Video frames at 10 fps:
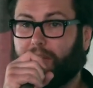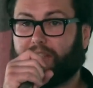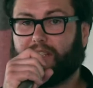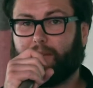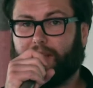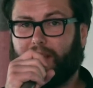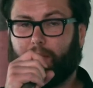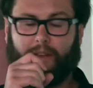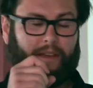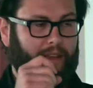But at the same
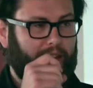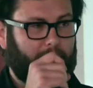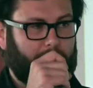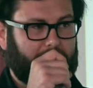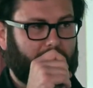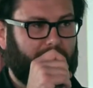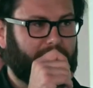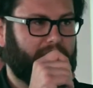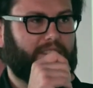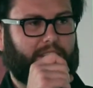time, it meets our
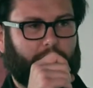FCC